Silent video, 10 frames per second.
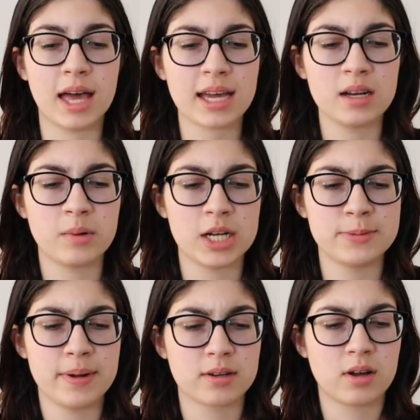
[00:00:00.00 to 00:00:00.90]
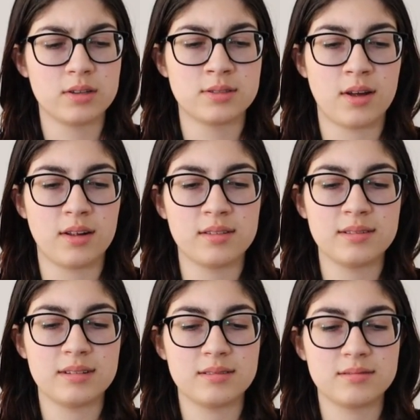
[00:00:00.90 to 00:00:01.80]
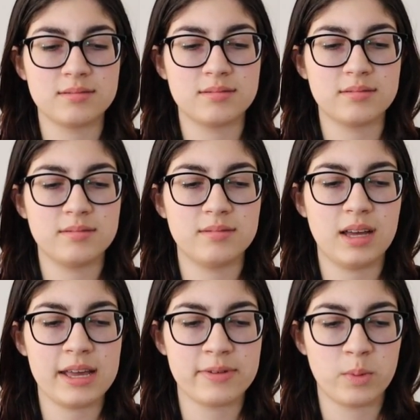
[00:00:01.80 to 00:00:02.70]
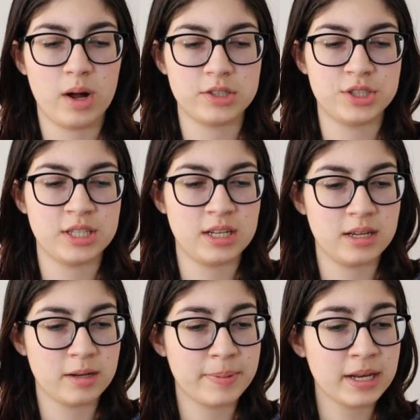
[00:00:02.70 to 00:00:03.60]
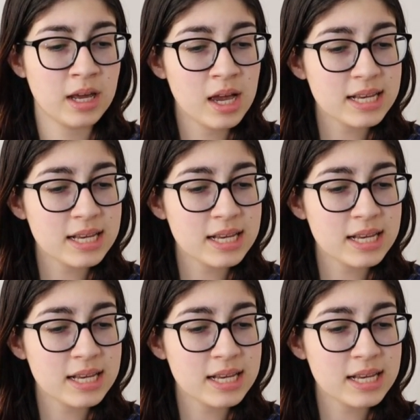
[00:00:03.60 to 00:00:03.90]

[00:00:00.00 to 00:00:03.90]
I gotta watch Better Call Saul. I haven't watched it in a bit.